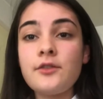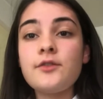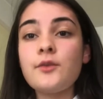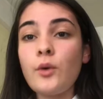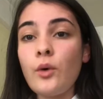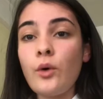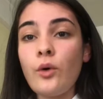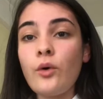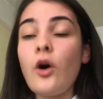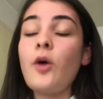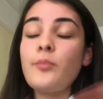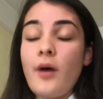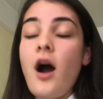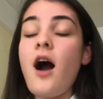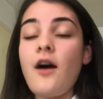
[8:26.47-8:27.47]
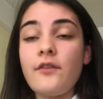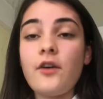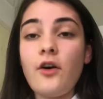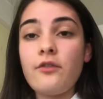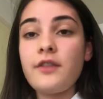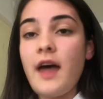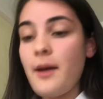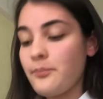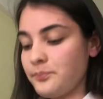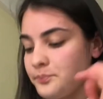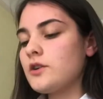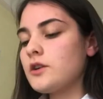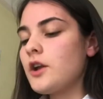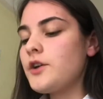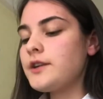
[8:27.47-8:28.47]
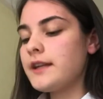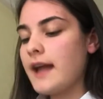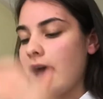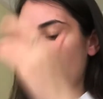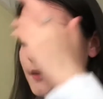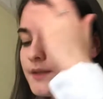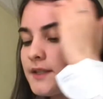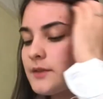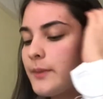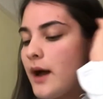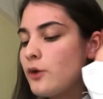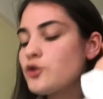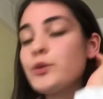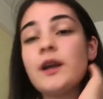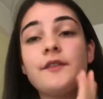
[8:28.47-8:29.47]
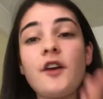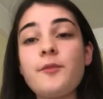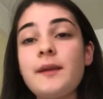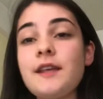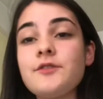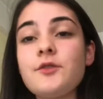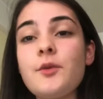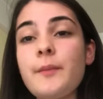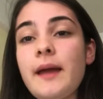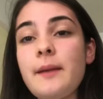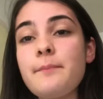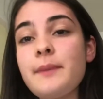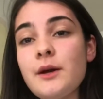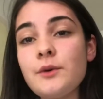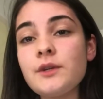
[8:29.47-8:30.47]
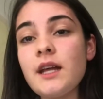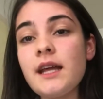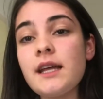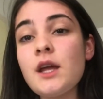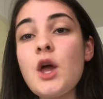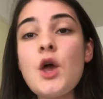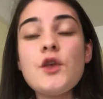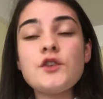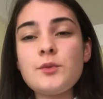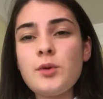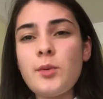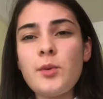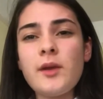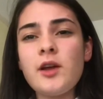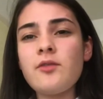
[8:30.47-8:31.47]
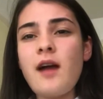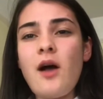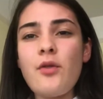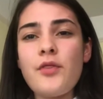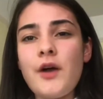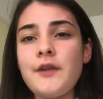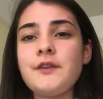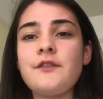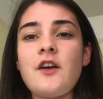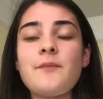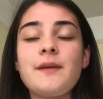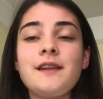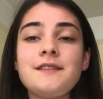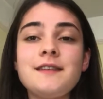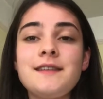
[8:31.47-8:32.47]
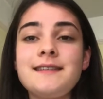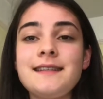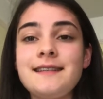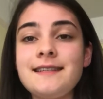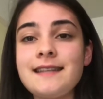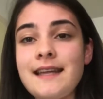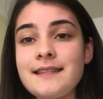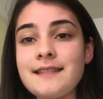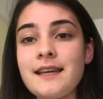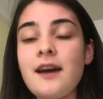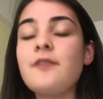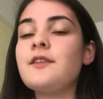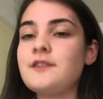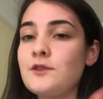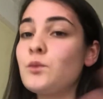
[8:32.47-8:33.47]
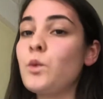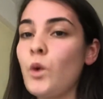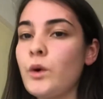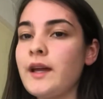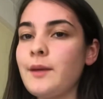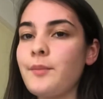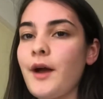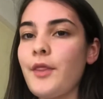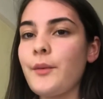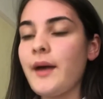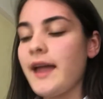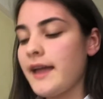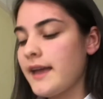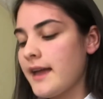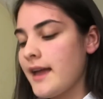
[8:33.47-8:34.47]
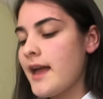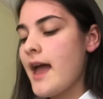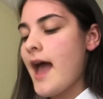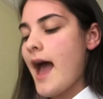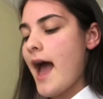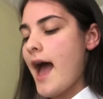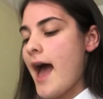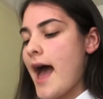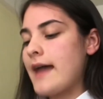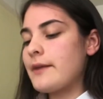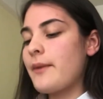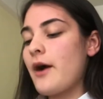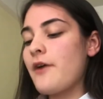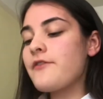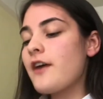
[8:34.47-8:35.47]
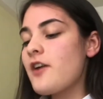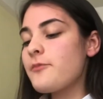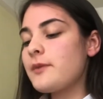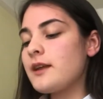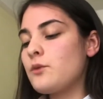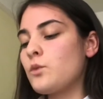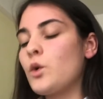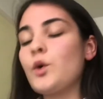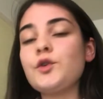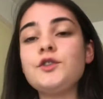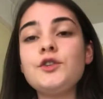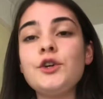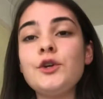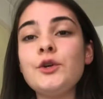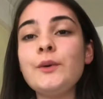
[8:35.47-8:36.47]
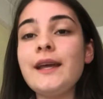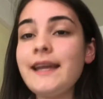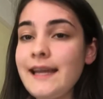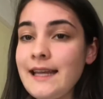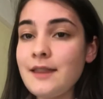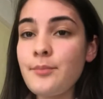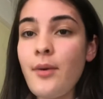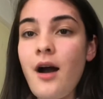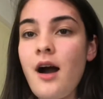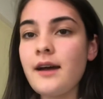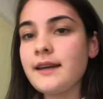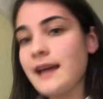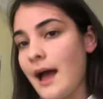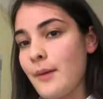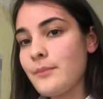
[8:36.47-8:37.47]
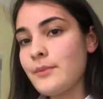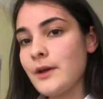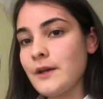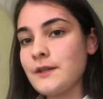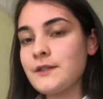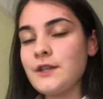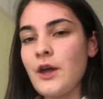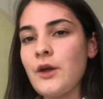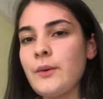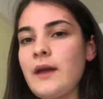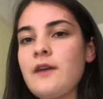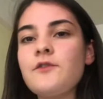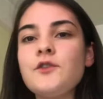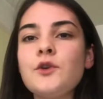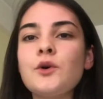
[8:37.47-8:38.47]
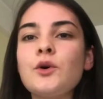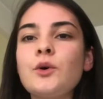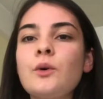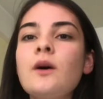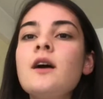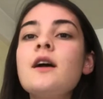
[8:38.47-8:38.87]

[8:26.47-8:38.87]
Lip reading: on behalf of them. Clodien House is about 25 minutes from the main building, so probably around 35 minutes to the city centre. This is walking, by the way. And about a 5-minute walk to Heath Park campus. So if your